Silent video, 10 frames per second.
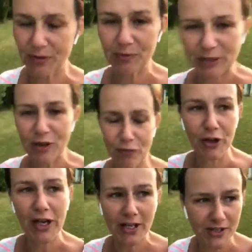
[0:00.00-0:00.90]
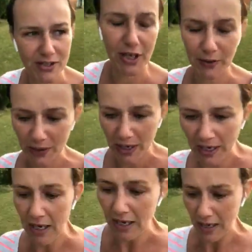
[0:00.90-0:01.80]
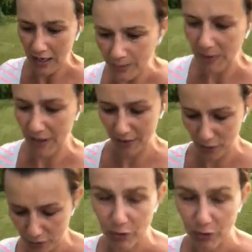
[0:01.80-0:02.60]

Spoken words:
and been a runner. So I thought,